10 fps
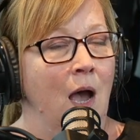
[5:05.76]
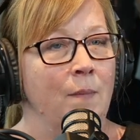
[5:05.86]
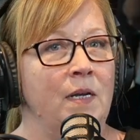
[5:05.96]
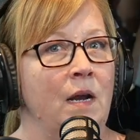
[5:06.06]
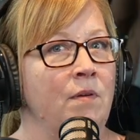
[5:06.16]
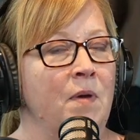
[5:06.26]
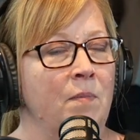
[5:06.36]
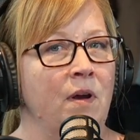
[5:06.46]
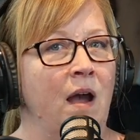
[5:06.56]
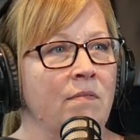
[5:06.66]
I mean, I
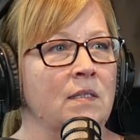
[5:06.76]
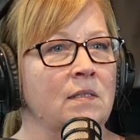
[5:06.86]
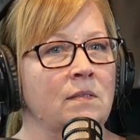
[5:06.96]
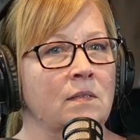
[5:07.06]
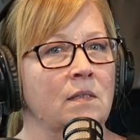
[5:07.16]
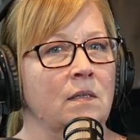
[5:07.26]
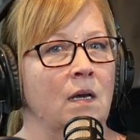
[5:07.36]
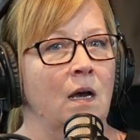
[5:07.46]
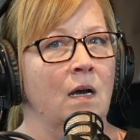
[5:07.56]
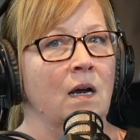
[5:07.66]
remember having this
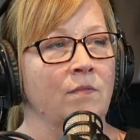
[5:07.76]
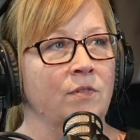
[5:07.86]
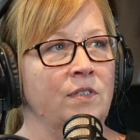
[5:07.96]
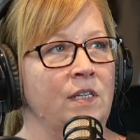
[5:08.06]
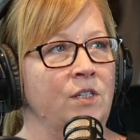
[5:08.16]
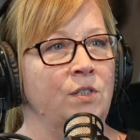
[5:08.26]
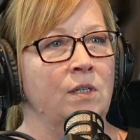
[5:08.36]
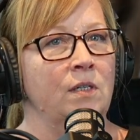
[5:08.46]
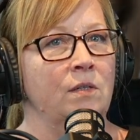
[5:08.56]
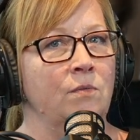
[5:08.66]

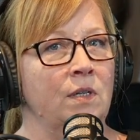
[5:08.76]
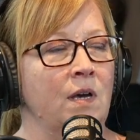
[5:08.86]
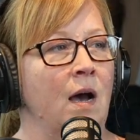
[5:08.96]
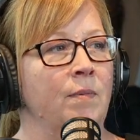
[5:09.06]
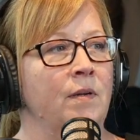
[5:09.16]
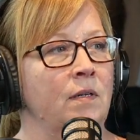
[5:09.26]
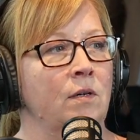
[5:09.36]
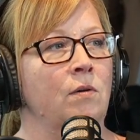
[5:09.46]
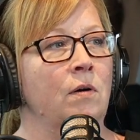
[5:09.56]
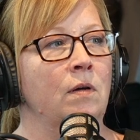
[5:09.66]
conversation with Abin and
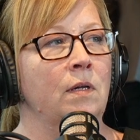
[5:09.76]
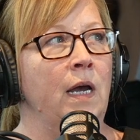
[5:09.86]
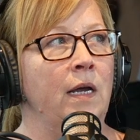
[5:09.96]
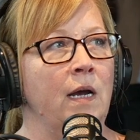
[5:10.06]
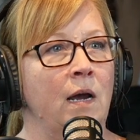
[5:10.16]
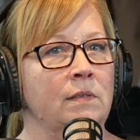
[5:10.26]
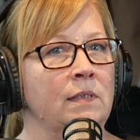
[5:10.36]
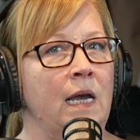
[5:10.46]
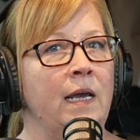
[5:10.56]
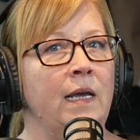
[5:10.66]
Nicole, and I was
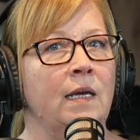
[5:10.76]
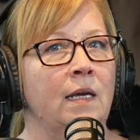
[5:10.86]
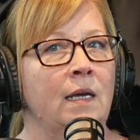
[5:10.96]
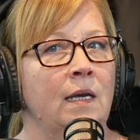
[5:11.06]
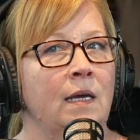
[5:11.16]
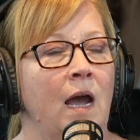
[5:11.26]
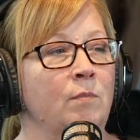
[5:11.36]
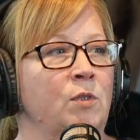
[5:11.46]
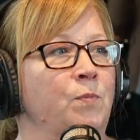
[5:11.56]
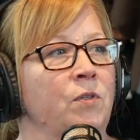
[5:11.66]
like, I
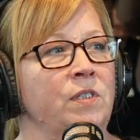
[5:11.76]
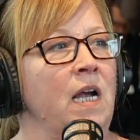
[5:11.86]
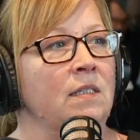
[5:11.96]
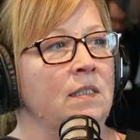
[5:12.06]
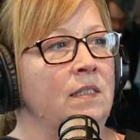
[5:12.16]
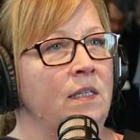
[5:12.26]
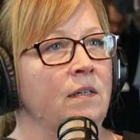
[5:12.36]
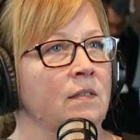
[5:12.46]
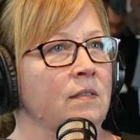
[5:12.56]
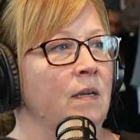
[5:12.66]
almost burst out into
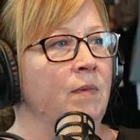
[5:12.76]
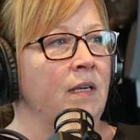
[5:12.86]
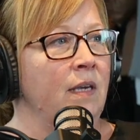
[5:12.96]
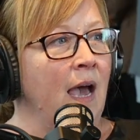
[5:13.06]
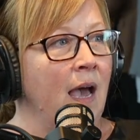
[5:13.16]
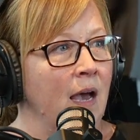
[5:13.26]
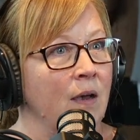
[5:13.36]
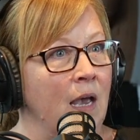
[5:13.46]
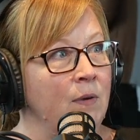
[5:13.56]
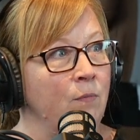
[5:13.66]
tears. I'm like,
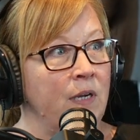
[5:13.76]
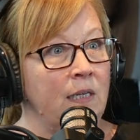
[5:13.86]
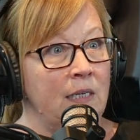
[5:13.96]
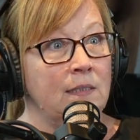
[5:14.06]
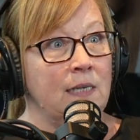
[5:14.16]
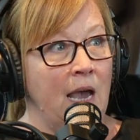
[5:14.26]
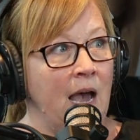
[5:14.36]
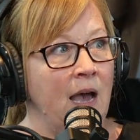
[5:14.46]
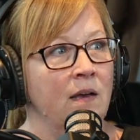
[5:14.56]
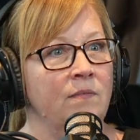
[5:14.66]
yeah, I mean, we need to
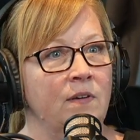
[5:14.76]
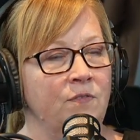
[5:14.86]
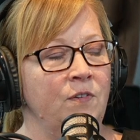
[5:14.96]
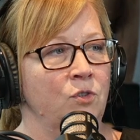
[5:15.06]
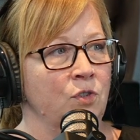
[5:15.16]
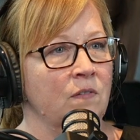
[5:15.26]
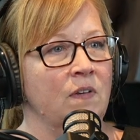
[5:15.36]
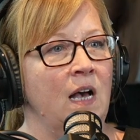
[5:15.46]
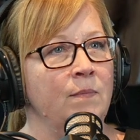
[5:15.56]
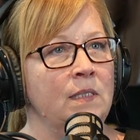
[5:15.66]
have a future of
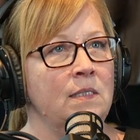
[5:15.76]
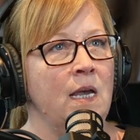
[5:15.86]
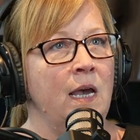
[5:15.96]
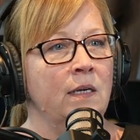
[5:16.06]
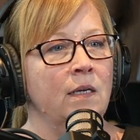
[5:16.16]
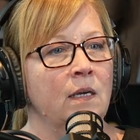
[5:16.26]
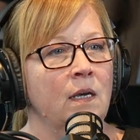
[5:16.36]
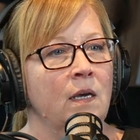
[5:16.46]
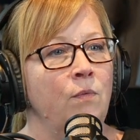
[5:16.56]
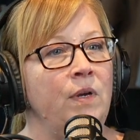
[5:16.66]
climate tech.
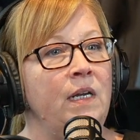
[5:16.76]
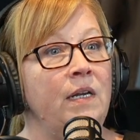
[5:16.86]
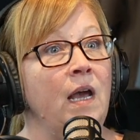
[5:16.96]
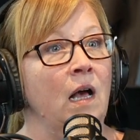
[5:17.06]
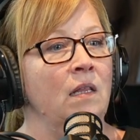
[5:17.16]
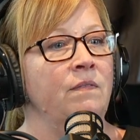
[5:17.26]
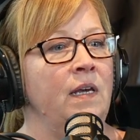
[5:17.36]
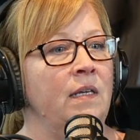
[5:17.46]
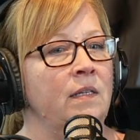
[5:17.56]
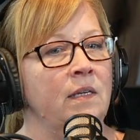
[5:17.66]
We need to
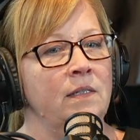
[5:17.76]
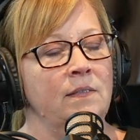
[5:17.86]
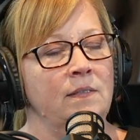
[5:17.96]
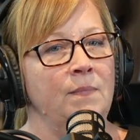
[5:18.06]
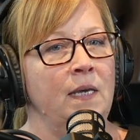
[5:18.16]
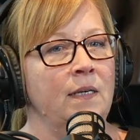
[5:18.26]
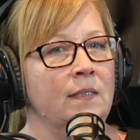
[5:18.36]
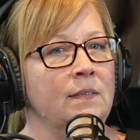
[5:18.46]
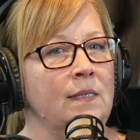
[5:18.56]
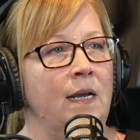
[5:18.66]
elevate this and make it
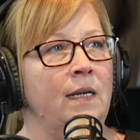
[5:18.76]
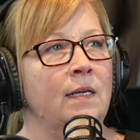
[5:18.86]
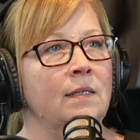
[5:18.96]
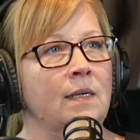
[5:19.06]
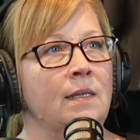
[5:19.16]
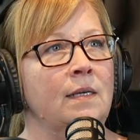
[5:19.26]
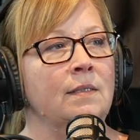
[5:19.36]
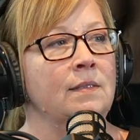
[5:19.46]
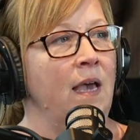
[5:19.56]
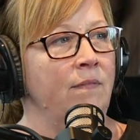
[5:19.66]
exciting, because I think
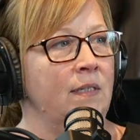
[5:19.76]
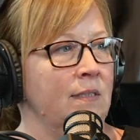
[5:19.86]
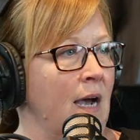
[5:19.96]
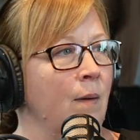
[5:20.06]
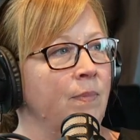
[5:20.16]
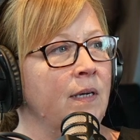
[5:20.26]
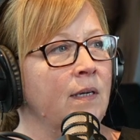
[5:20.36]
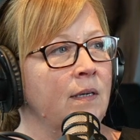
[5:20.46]
it's a heavy topic.